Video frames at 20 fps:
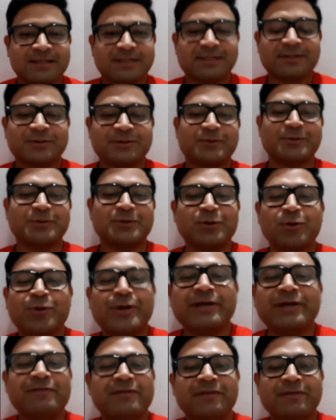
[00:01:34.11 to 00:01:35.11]
So no
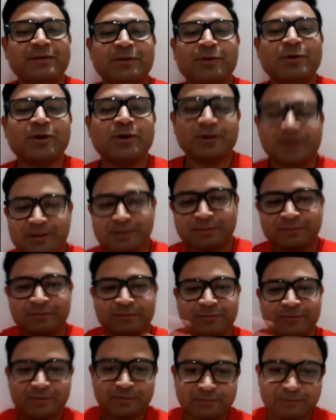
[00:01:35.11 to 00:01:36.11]
different,
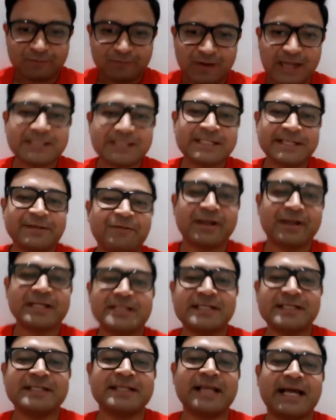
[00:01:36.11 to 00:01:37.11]
no vast
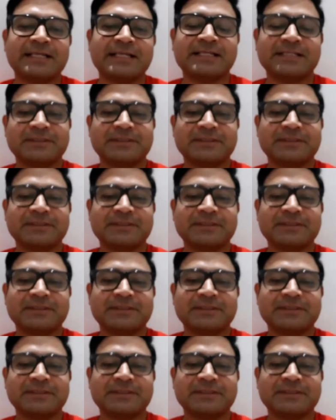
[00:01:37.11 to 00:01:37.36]
difference in that.